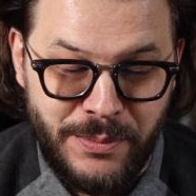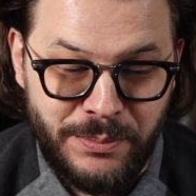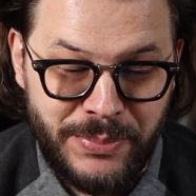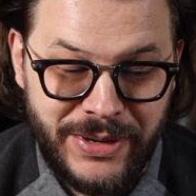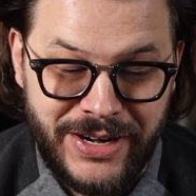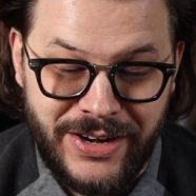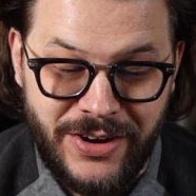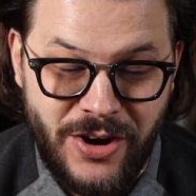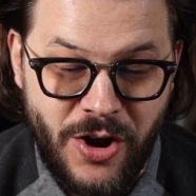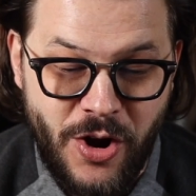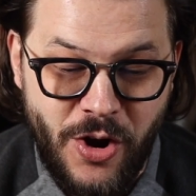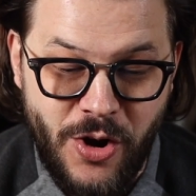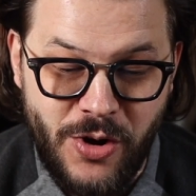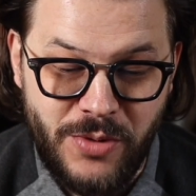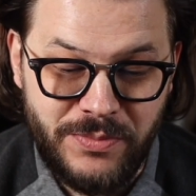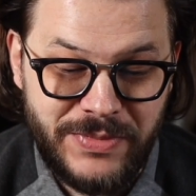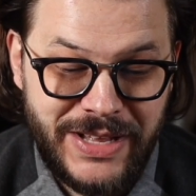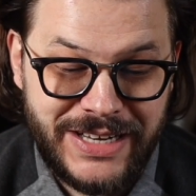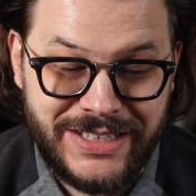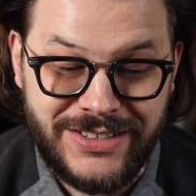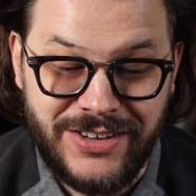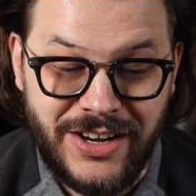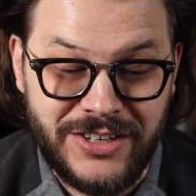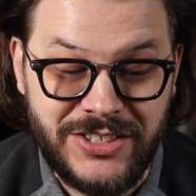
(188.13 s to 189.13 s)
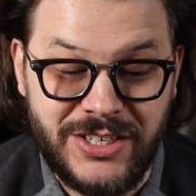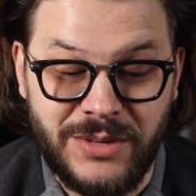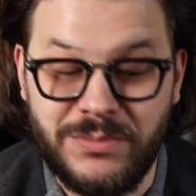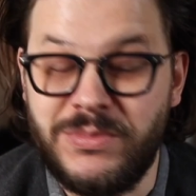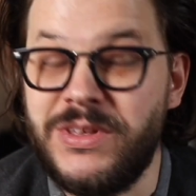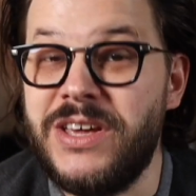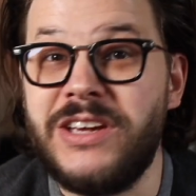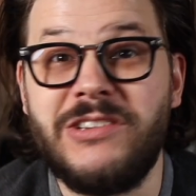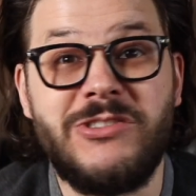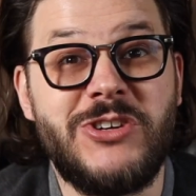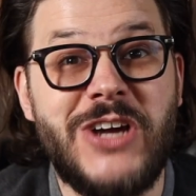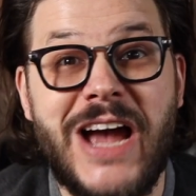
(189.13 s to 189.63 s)
but at home, that's not
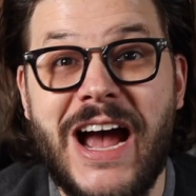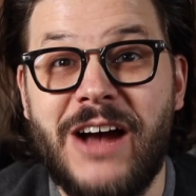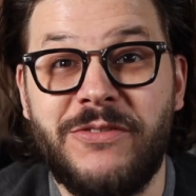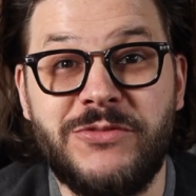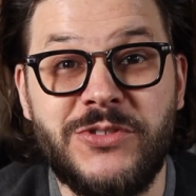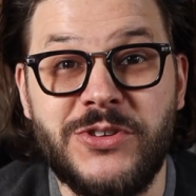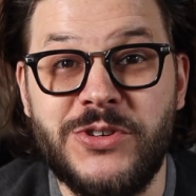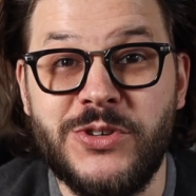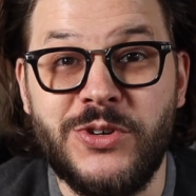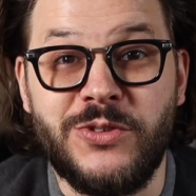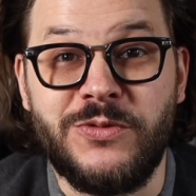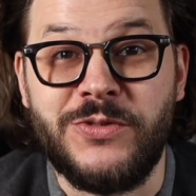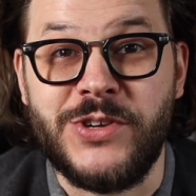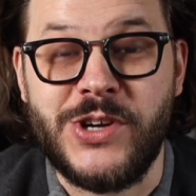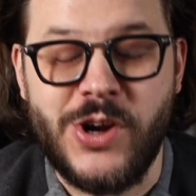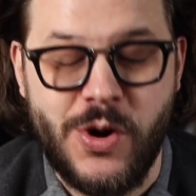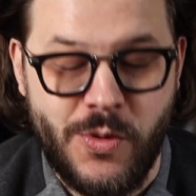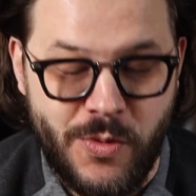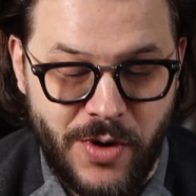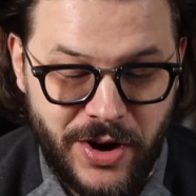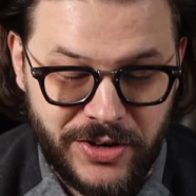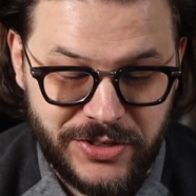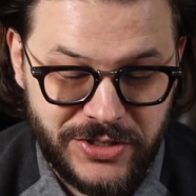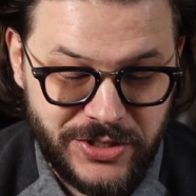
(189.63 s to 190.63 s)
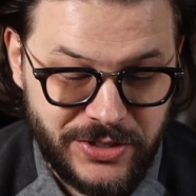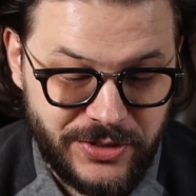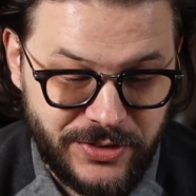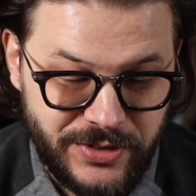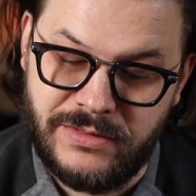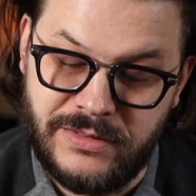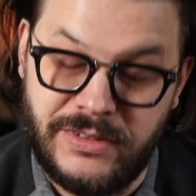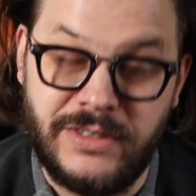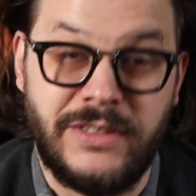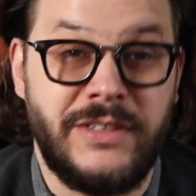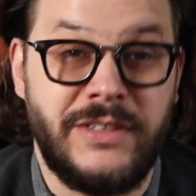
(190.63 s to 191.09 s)
something you have to do if you don't want to.